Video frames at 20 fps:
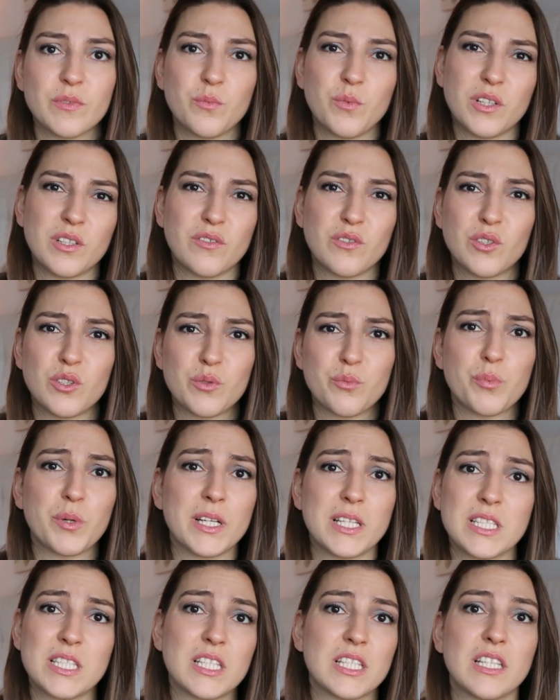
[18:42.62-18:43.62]
one of those
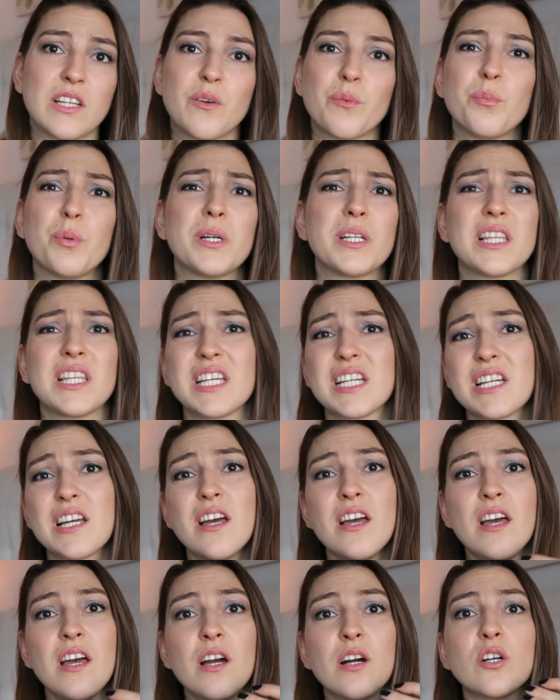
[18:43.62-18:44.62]
brands that never, but like
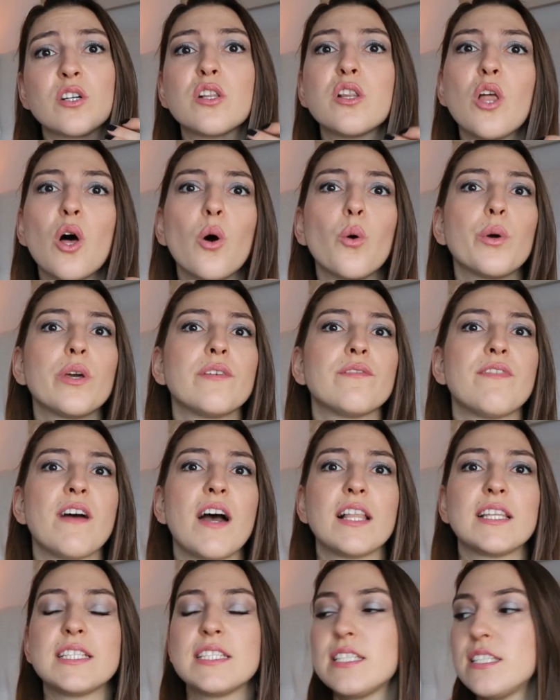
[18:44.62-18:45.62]
Chloe,
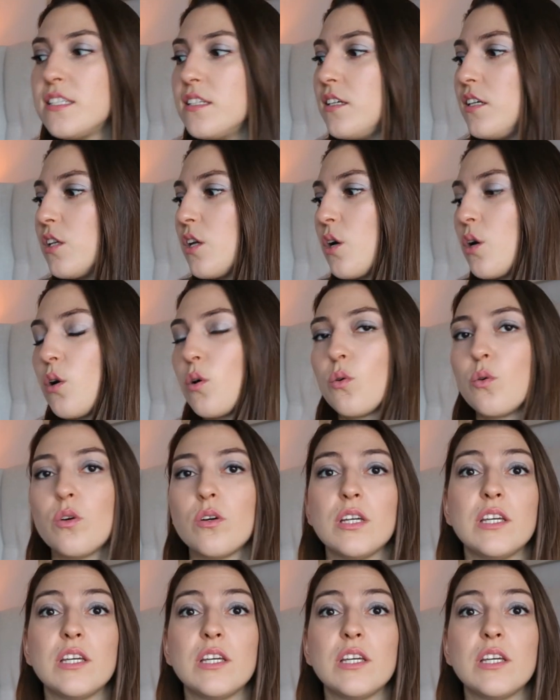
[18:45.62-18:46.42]
Valentino,